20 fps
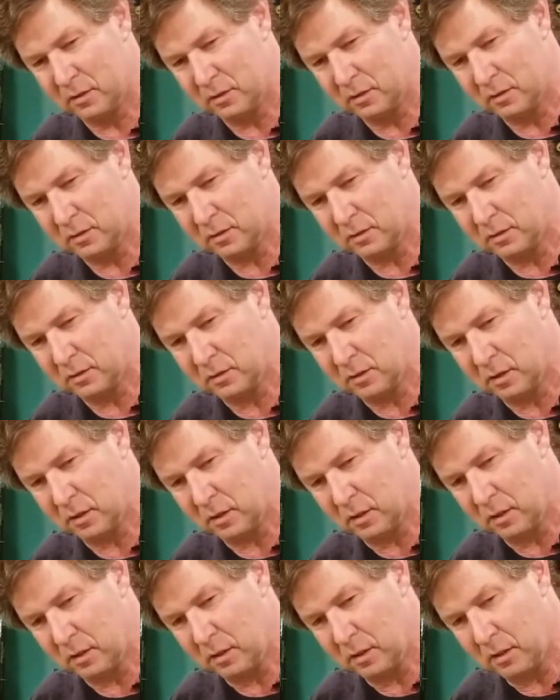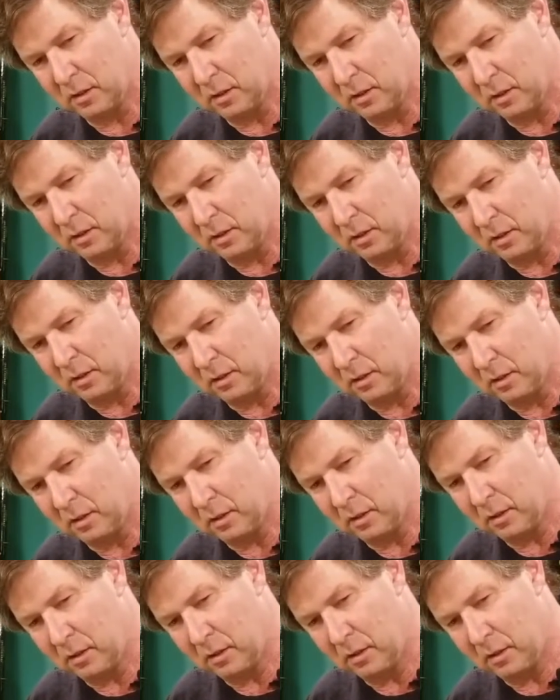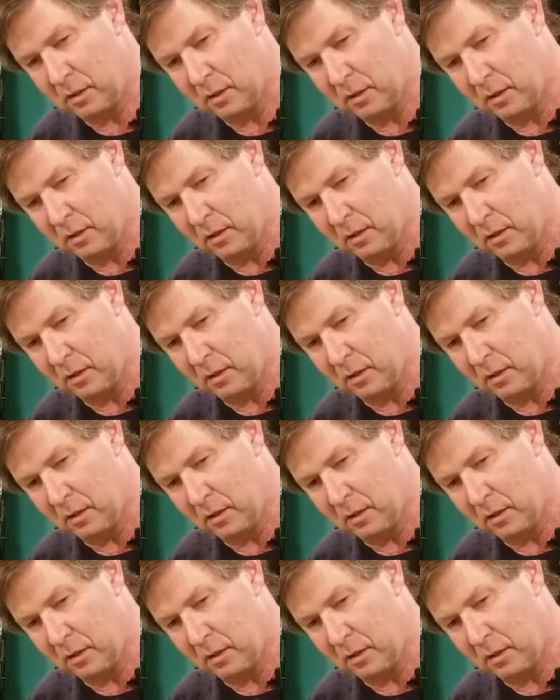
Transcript: No one is speaking in this clip.